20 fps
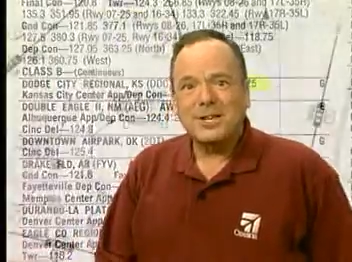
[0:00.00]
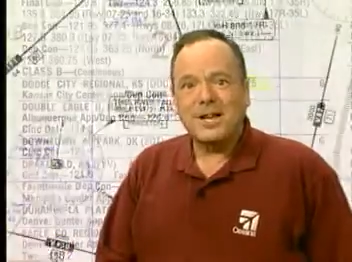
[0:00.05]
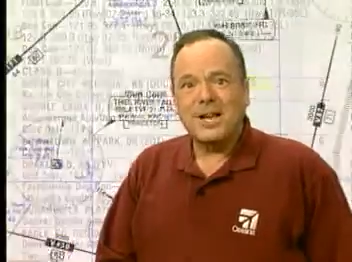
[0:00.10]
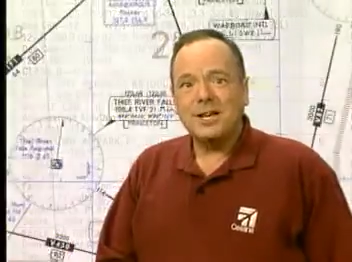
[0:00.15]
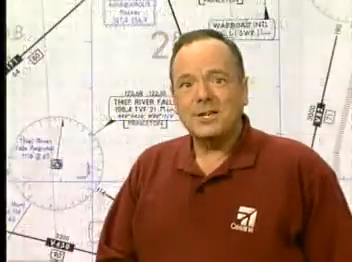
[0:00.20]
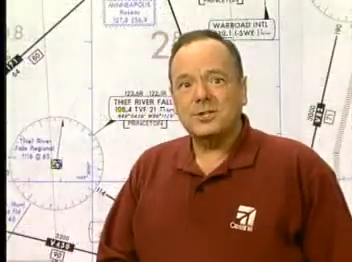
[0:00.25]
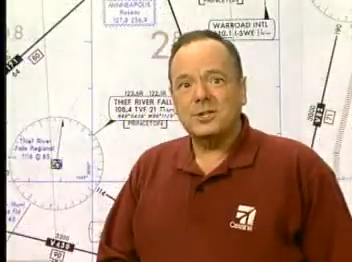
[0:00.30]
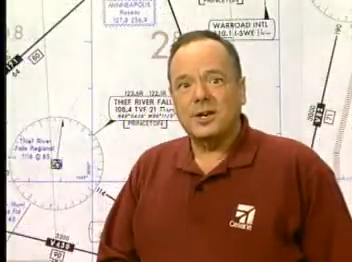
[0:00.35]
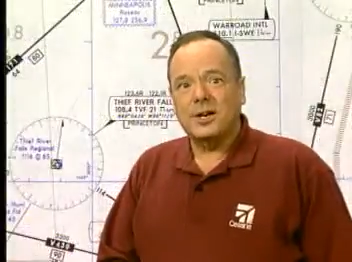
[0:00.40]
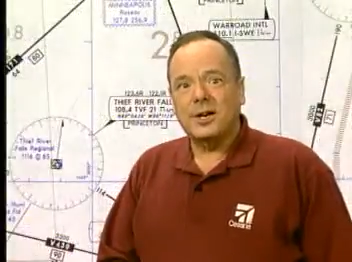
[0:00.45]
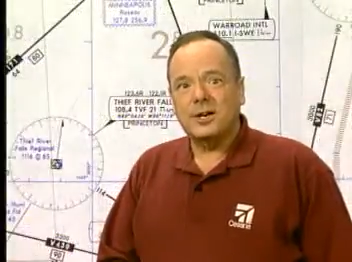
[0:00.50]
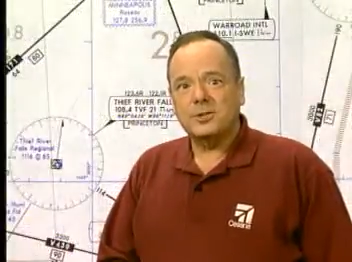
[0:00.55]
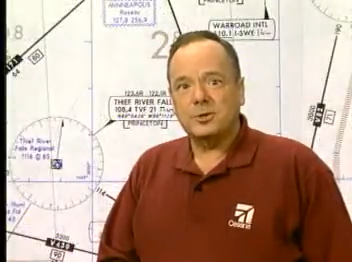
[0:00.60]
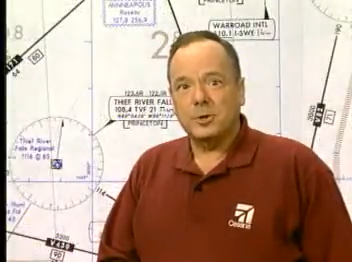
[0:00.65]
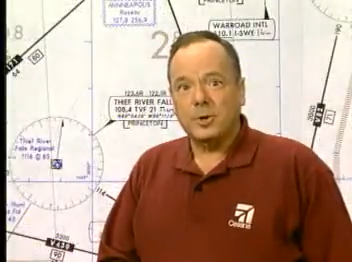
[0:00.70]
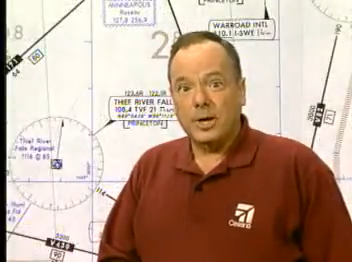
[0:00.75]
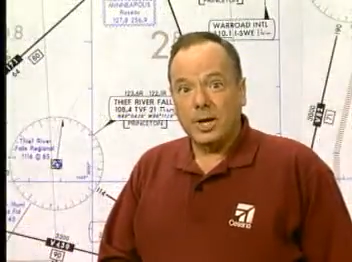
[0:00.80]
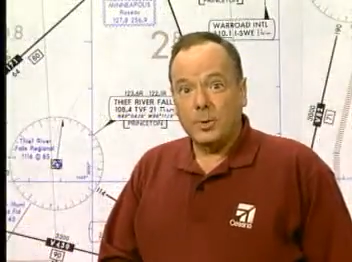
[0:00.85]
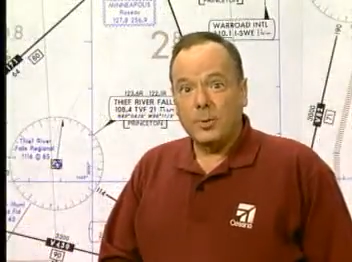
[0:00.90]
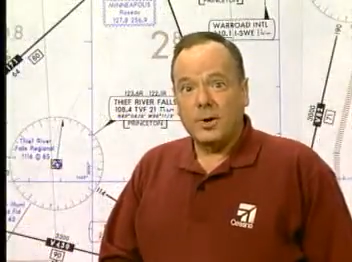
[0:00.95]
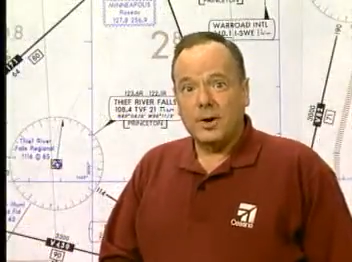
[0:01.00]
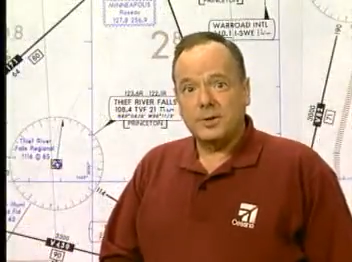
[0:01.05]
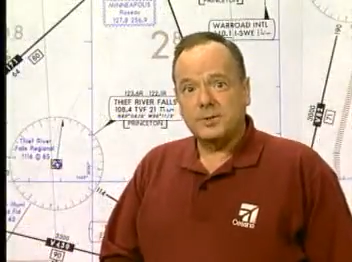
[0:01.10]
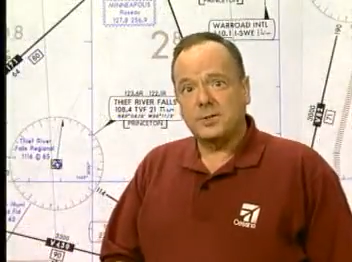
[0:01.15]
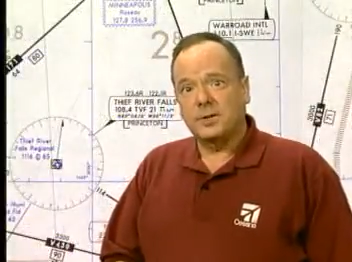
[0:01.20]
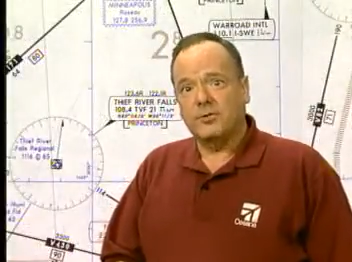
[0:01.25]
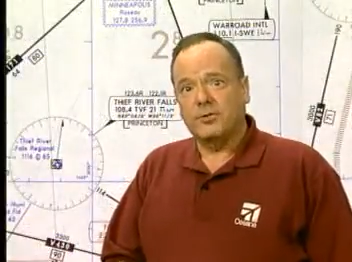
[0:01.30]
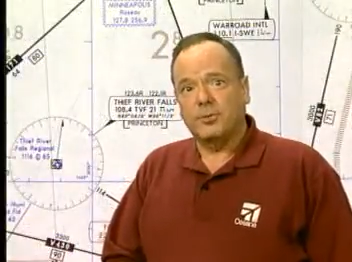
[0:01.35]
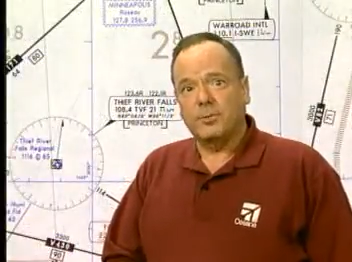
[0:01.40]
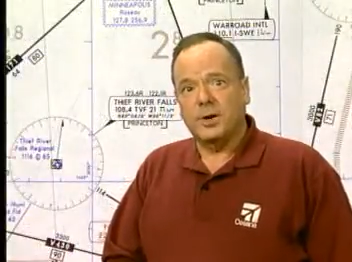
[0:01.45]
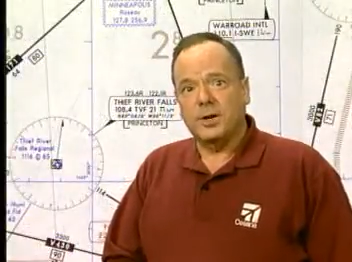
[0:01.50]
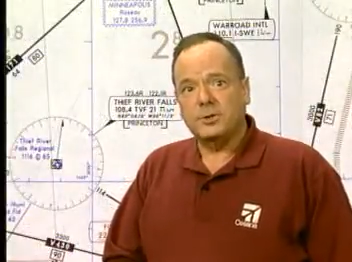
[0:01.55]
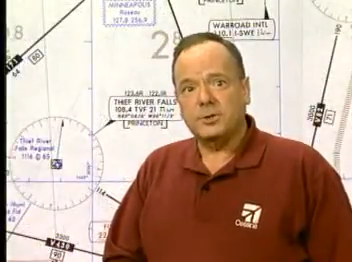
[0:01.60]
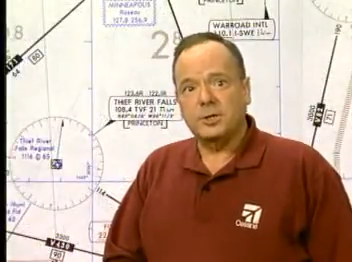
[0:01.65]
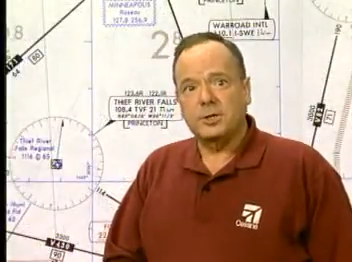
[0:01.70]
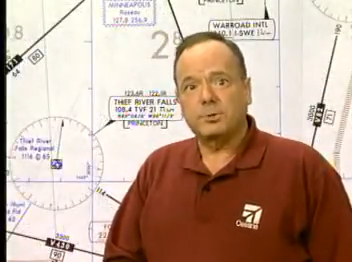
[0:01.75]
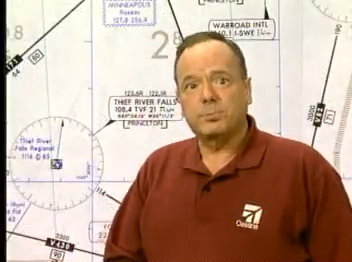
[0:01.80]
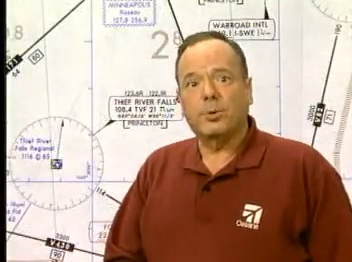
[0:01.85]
the ASOS or AWOS information is